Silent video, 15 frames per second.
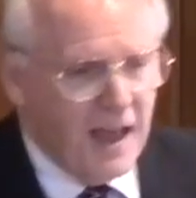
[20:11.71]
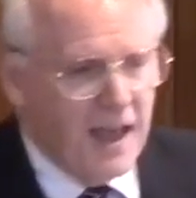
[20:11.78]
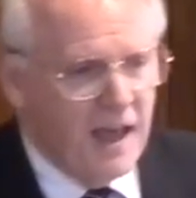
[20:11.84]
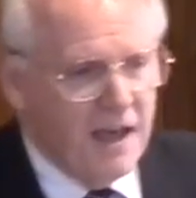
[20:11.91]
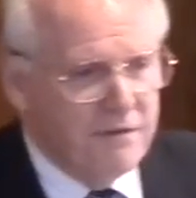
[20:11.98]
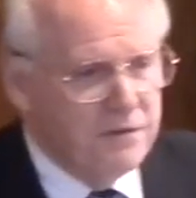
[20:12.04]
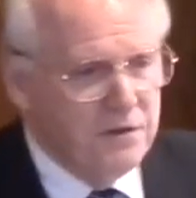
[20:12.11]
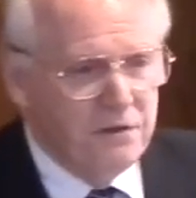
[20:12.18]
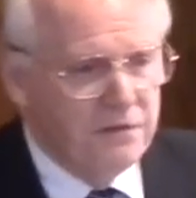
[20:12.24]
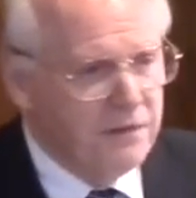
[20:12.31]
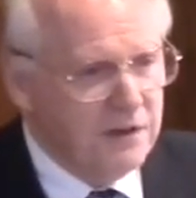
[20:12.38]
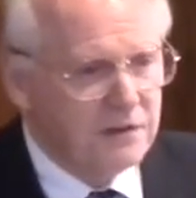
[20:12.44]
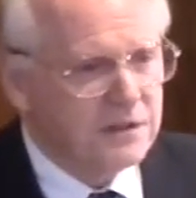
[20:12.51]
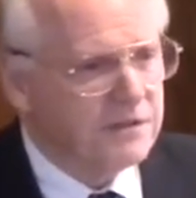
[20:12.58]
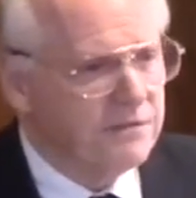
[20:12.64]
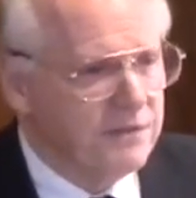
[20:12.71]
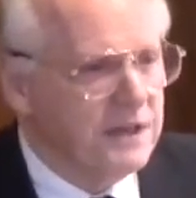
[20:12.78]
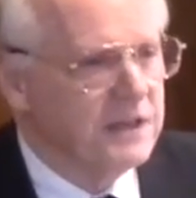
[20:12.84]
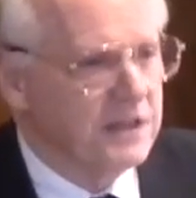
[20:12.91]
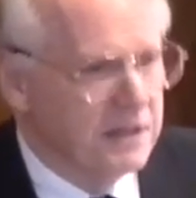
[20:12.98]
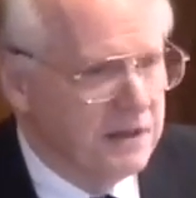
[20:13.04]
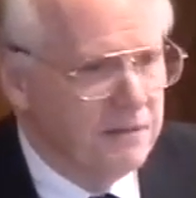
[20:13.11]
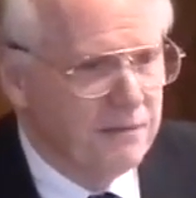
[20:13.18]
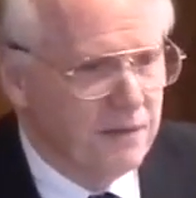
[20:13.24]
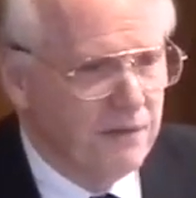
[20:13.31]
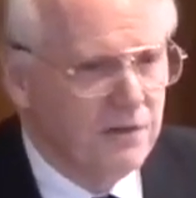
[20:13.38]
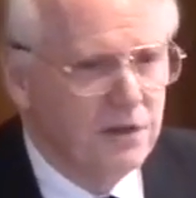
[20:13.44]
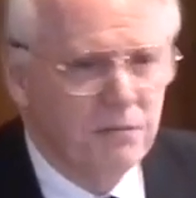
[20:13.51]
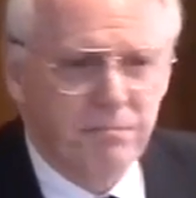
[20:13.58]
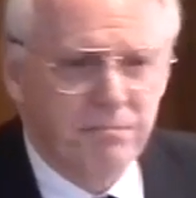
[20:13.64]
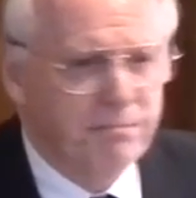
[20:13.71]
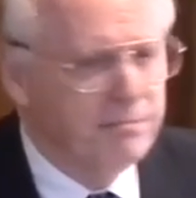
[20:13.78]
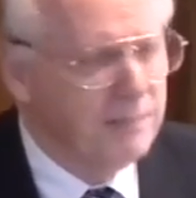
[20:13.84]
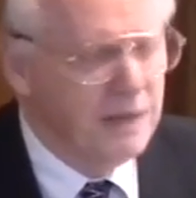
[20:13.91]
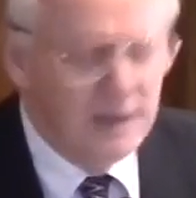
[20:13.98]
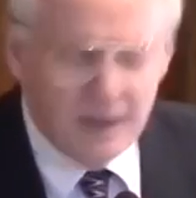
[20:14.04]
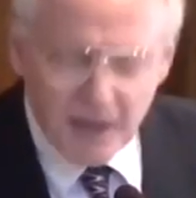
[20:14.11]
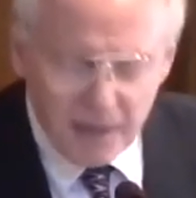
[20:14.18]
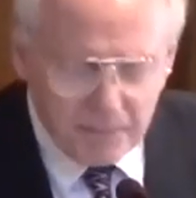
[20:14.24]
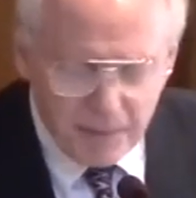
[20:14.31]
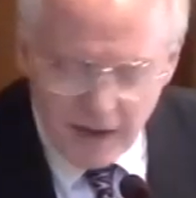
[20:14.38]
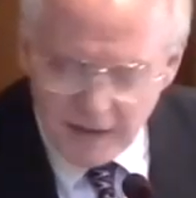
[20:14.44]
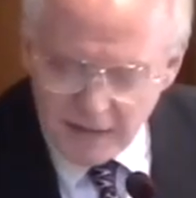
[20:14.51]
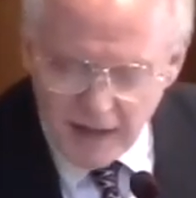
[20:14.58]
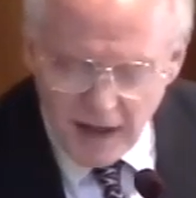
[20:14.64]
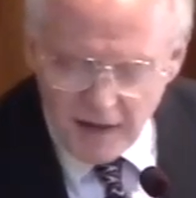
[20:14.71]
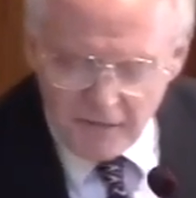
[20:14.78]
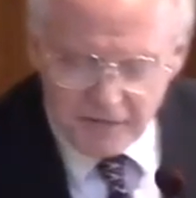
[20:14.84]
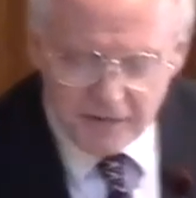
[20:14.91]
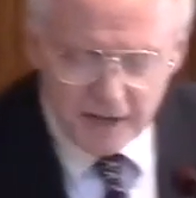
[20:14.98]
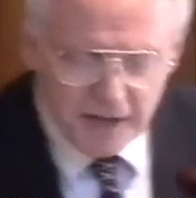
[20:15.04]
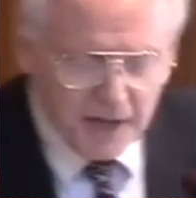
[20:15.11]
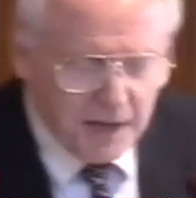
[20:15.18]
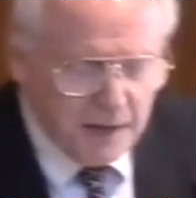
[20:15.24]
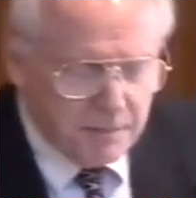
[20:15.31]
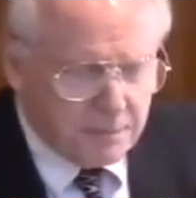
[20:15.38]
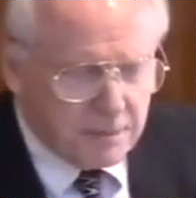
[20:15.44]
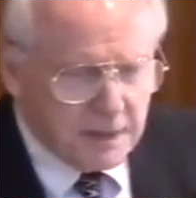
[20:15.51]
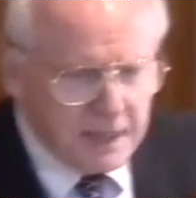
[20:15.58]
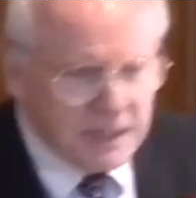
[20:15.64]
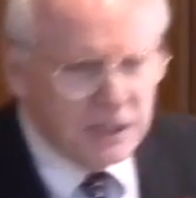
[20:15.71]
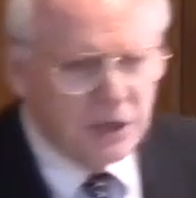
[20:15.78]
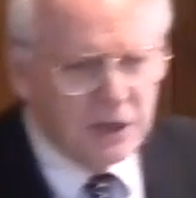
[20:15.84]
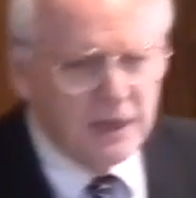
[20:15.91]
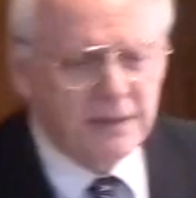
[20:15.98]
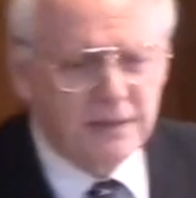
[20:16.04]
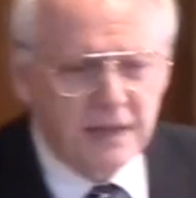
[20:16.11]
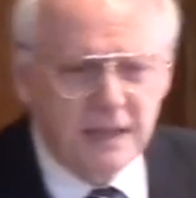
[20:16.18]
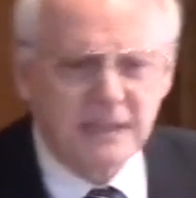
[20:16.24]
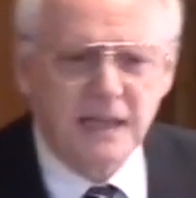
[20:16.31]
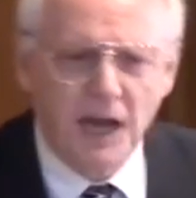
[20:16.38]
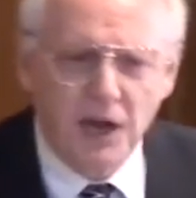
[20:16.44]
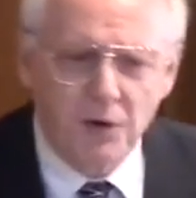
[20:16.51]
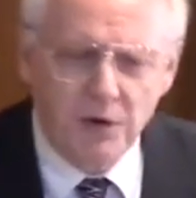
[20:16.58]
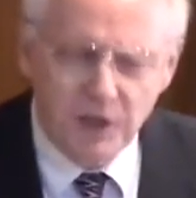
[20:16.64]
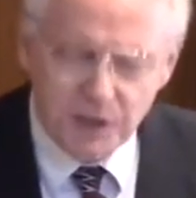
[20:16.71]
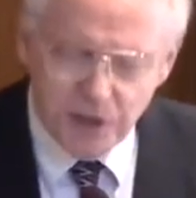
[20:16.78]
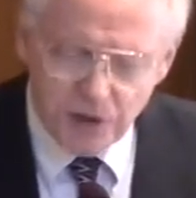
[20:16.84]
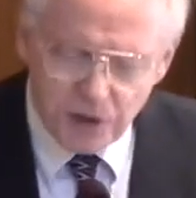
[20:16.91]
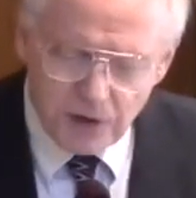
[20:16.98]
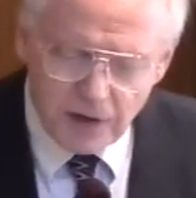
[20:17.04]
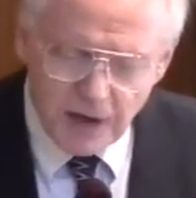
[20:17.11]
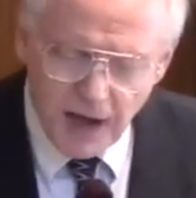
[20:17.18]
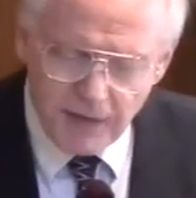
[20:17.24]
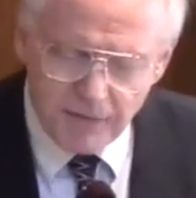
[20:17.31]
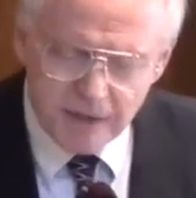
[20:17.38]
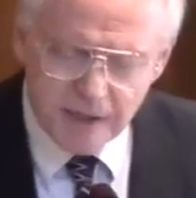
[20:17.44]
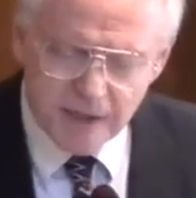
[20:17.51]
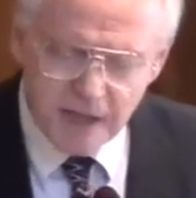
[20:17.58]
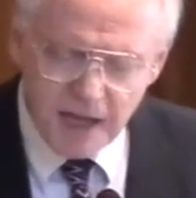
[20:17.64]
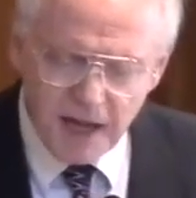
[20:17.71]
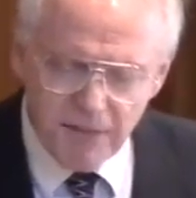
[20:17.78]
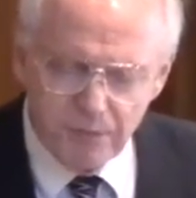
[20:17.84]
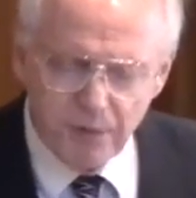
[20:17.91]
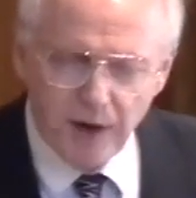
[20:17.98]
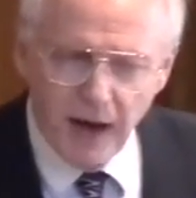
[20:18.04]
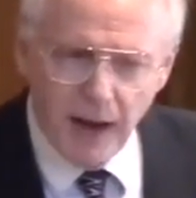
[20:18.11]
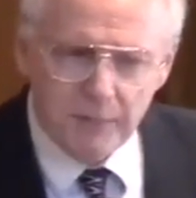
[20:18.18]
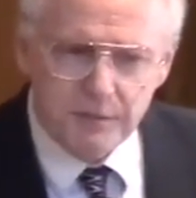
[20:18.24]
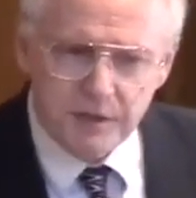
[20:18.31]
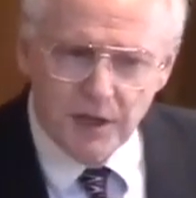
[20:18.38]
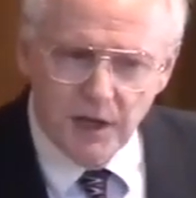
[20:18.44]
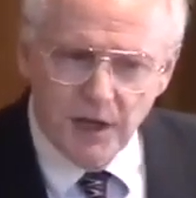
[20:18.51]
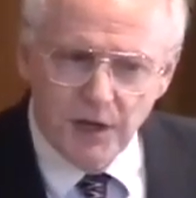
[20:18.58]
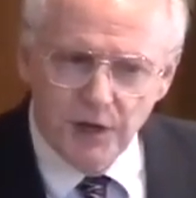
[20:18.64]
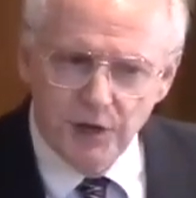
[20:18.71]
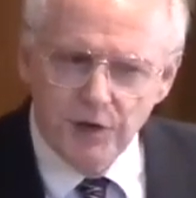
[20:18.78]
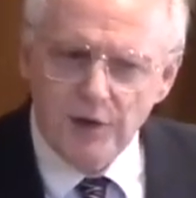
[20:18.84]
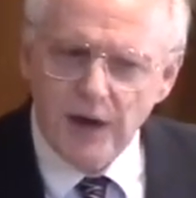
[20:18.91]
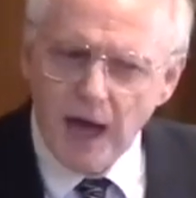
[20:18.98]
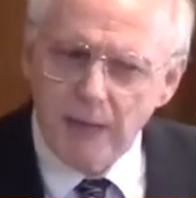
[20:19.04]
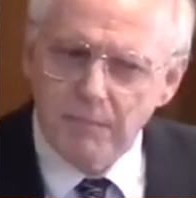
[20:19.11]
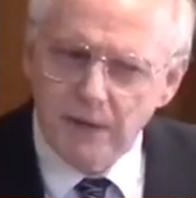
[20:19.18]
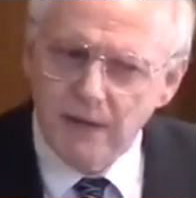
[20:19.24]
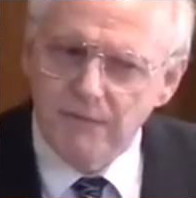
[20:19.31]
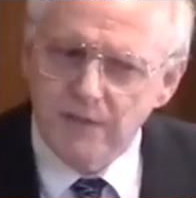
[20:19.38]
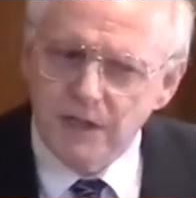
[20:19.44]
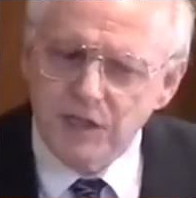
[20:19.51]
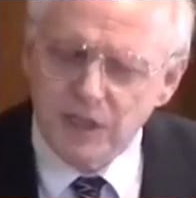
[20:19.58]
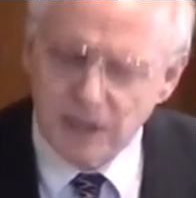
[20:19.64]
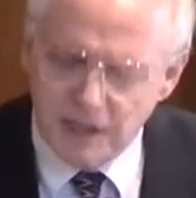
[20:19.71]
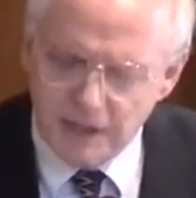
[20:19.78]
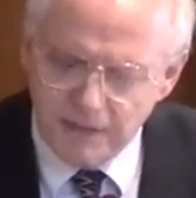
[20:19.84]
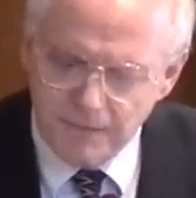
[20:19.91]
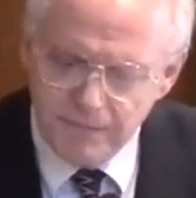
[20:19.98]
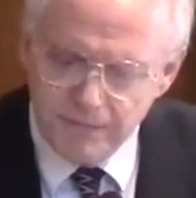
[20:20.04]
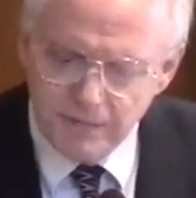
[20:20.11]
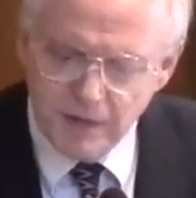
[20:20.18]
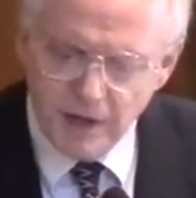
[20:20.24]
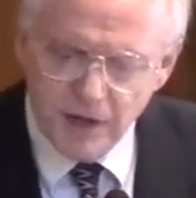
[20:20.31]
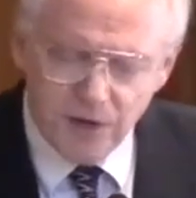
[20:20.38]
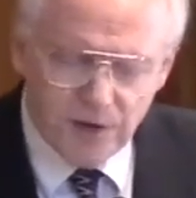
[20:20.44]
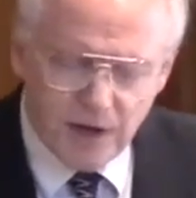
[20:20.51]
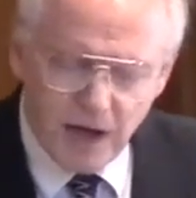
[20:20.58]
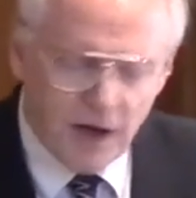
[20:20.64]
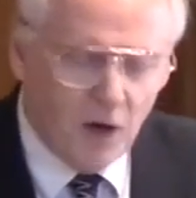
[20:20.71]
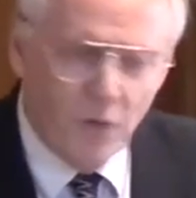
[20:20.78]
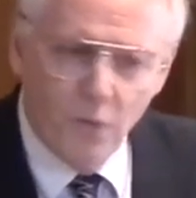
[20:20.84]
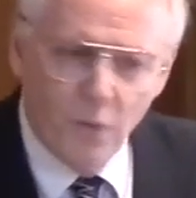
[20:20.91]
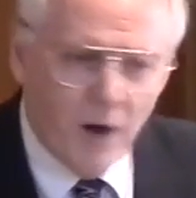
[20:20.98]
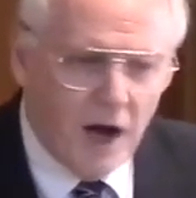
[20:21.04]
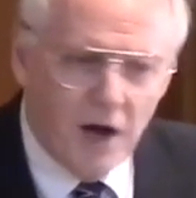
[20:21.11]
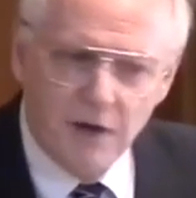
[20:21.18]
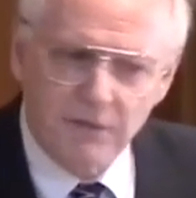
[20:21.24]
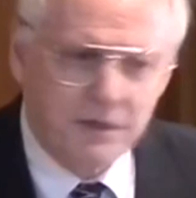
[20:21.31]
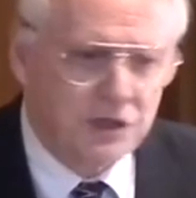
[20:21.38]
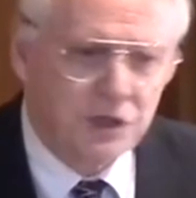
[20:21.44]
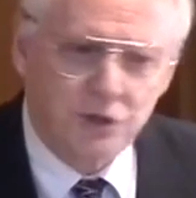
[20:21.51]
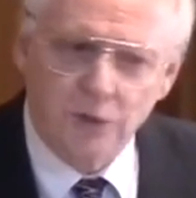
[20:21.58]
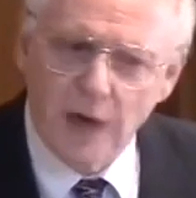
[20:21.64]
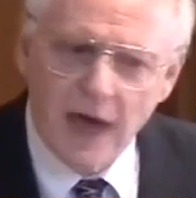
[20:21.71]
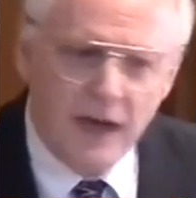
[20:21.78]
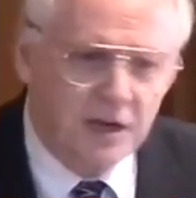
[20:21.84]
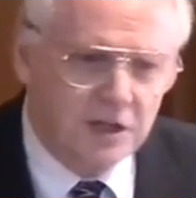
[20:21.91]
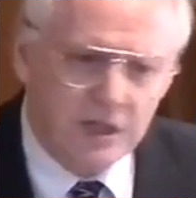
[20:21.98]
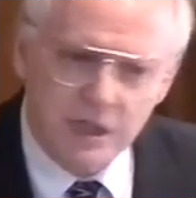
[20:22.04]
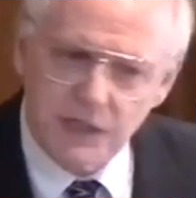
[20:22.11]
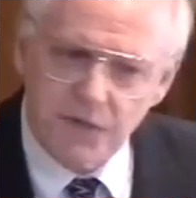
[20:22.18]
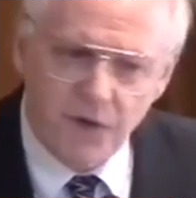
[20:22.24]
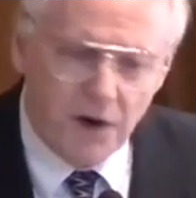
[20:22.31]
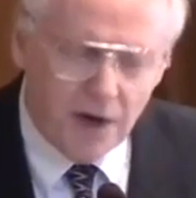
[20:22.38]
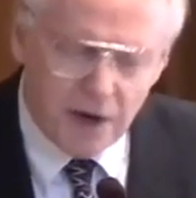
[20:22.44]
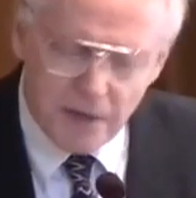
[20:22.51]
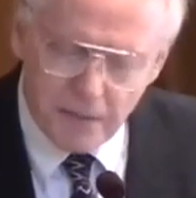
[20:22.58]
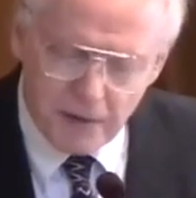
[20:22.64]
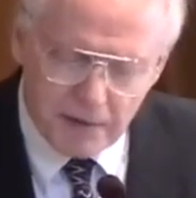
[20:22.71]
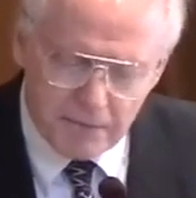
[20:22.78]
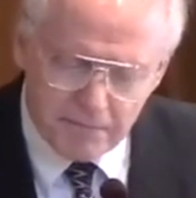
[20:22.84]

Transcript: If you feel defeated, you feel beaten up by life, please look at these areas in your life and see if perhaps you're not being vigilant. You're not aware of the strategies of our enemy.